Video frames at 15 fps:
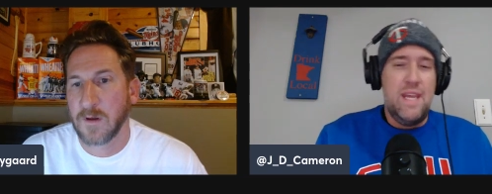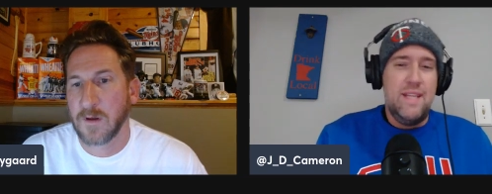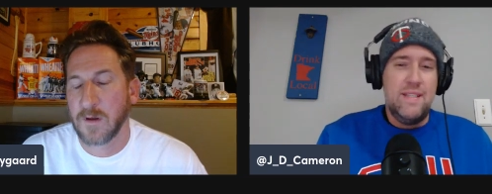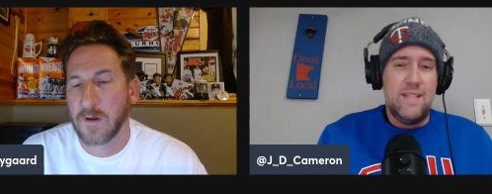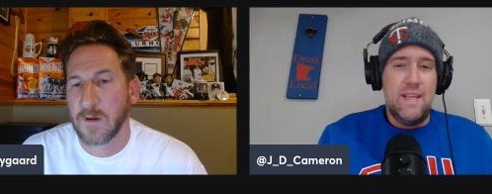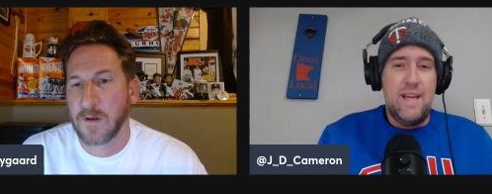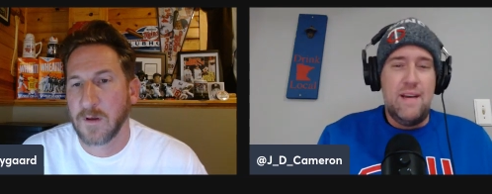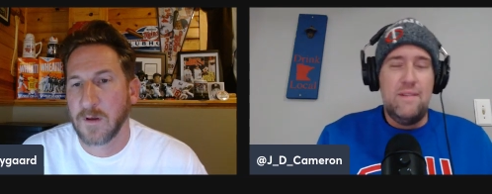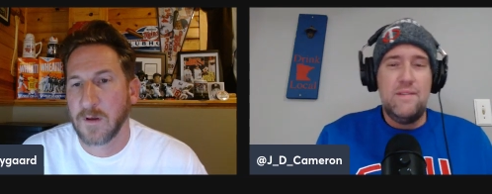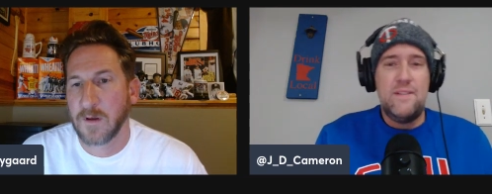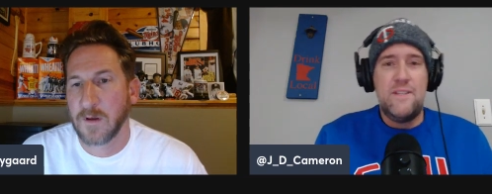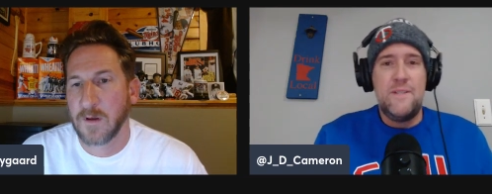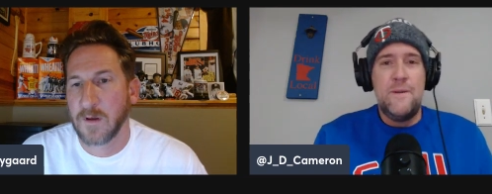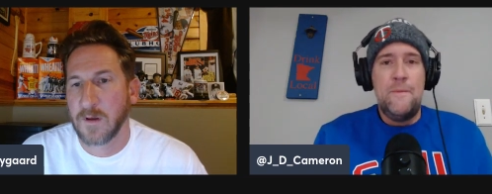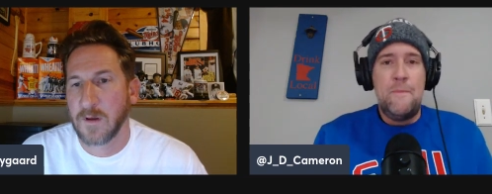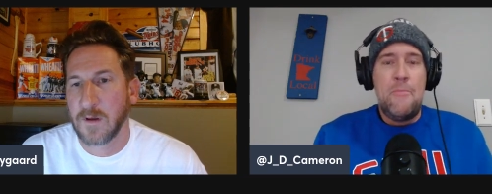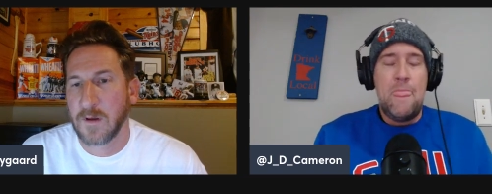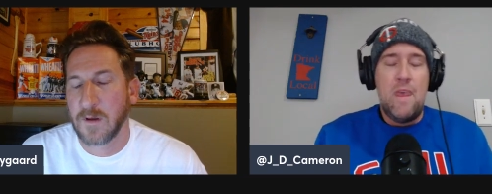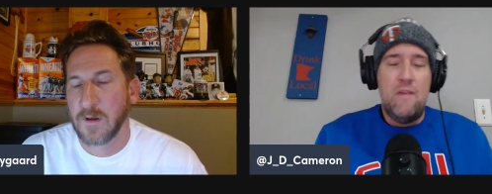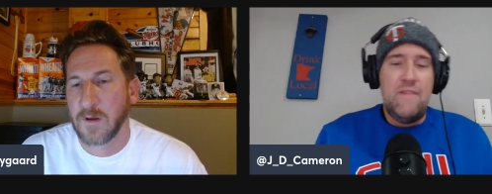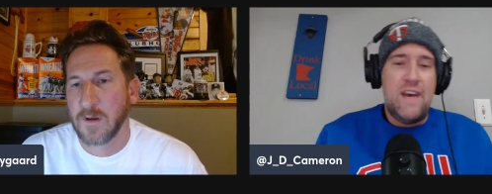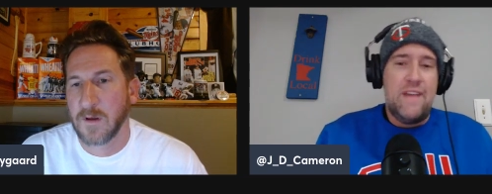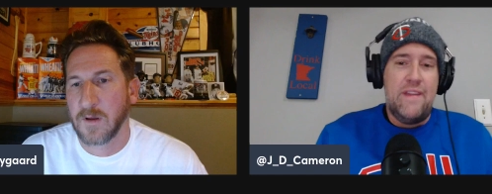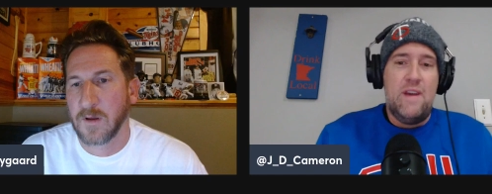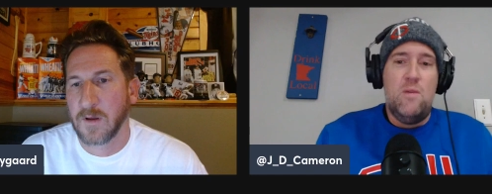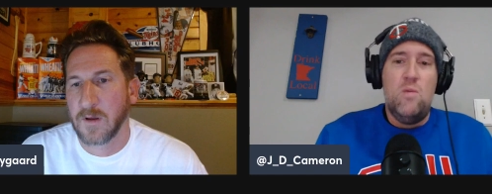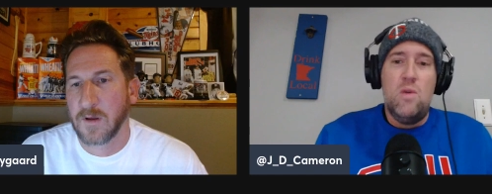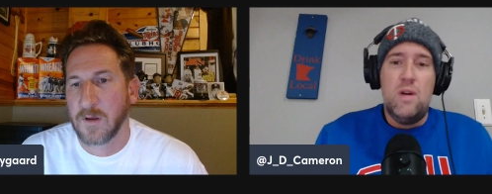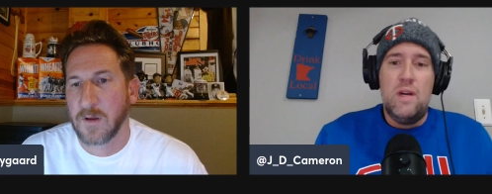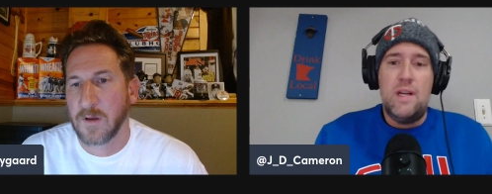Speaker 1: ins and outs of how
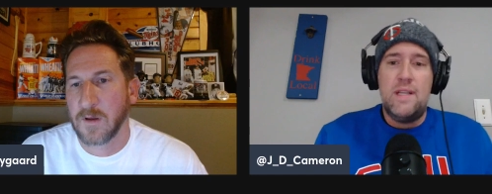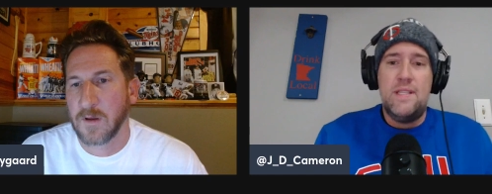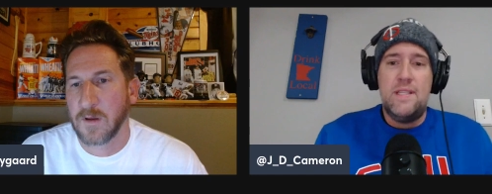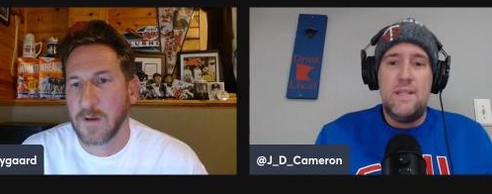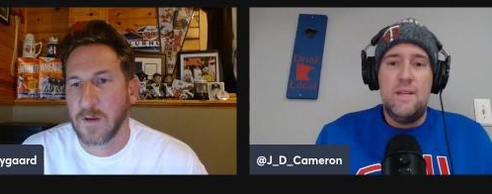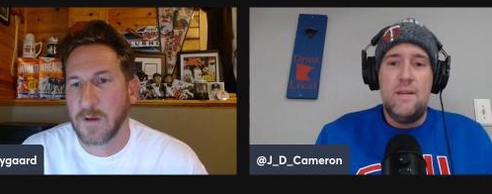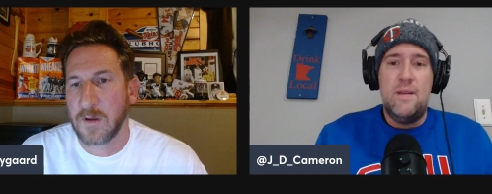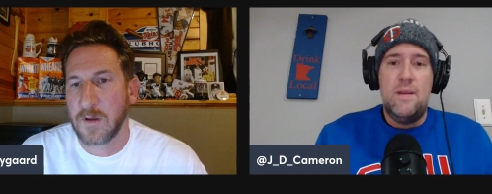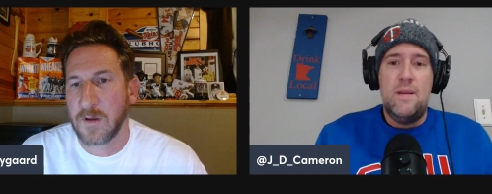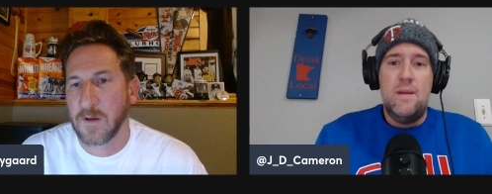that works,